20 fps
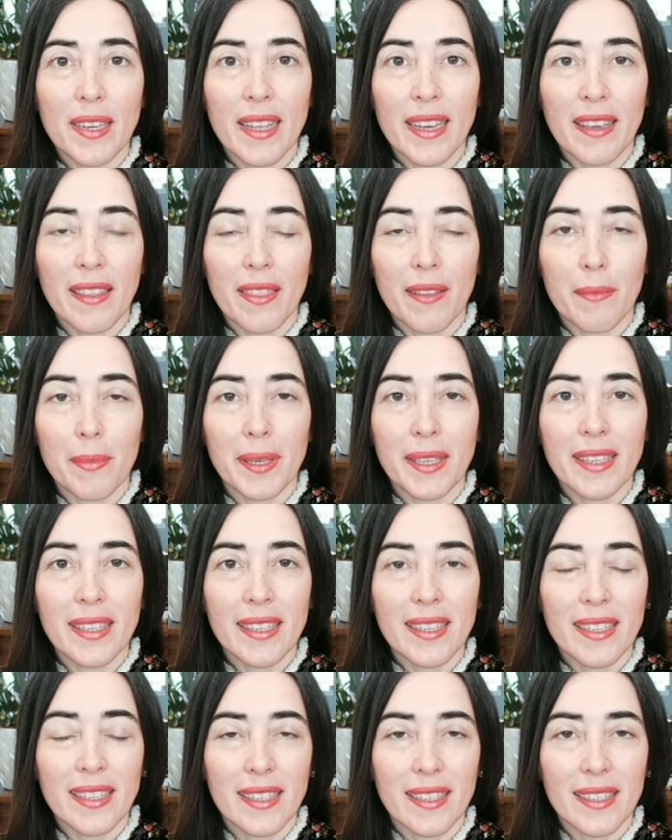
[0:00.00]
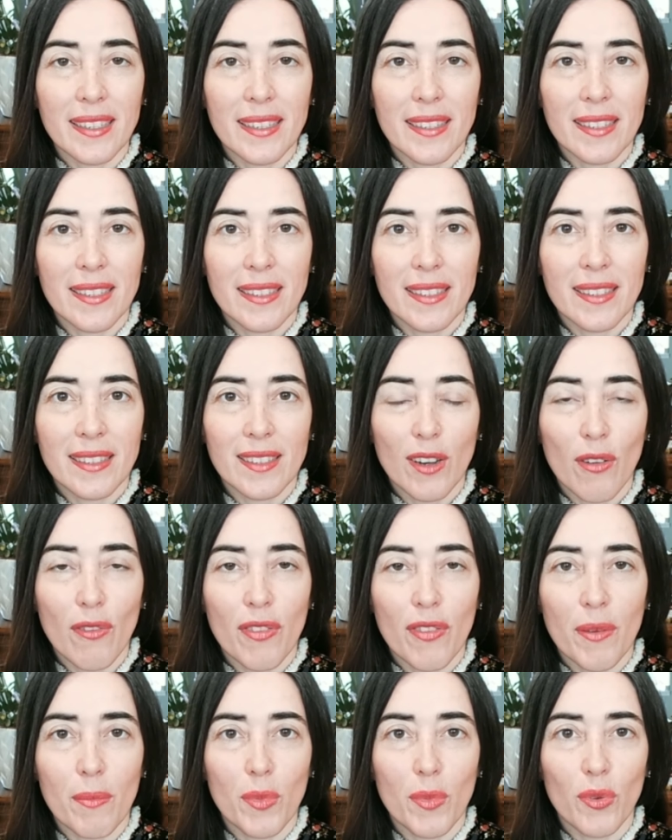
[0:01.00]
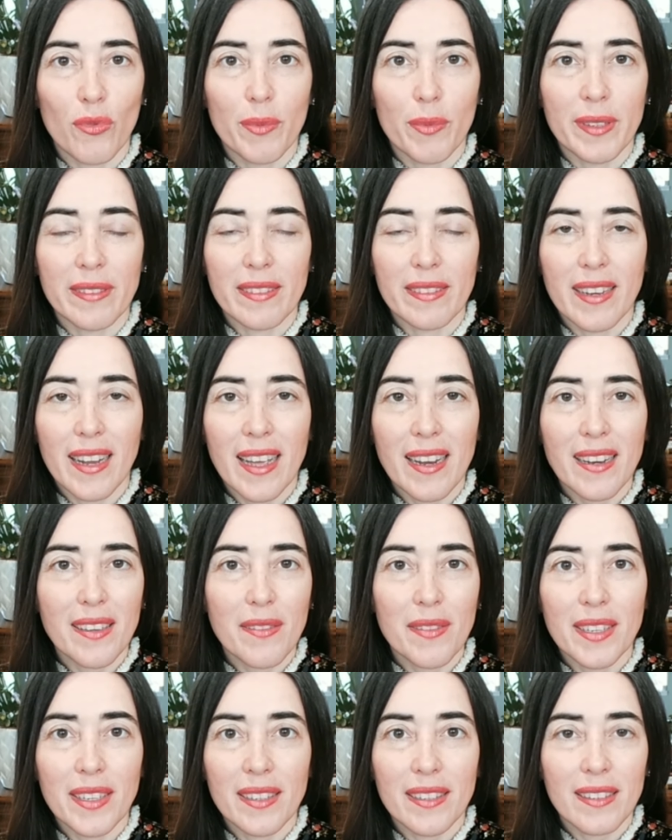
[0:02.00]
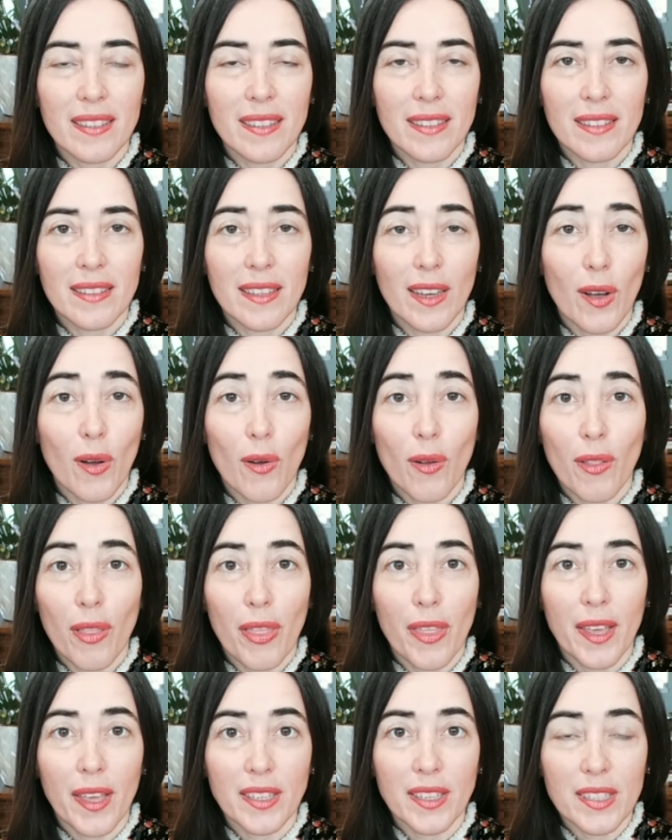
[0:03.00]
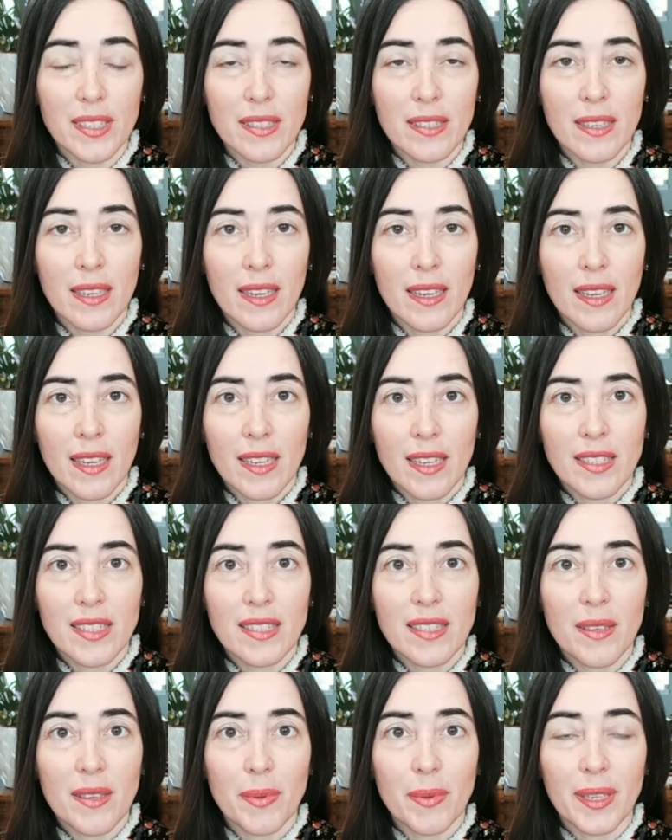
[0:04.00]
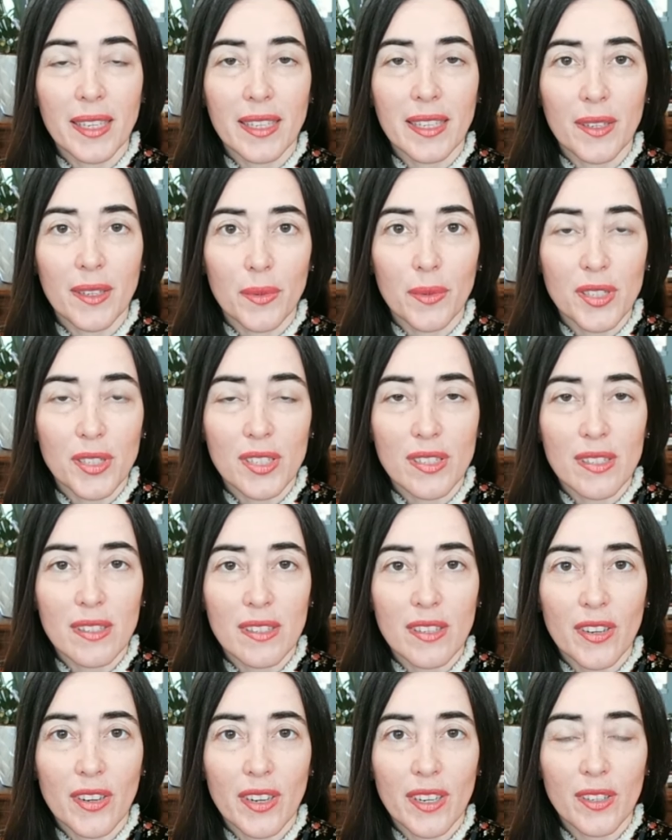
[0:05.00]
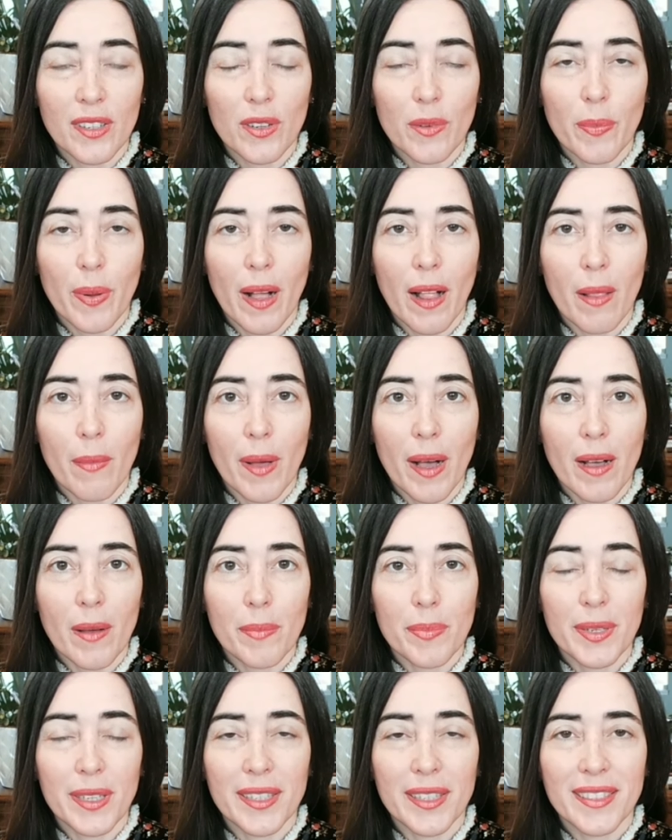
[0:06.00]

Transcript: like the beginning of the movement, not even the whole thing, just, just the beginning, which is turning your palm up.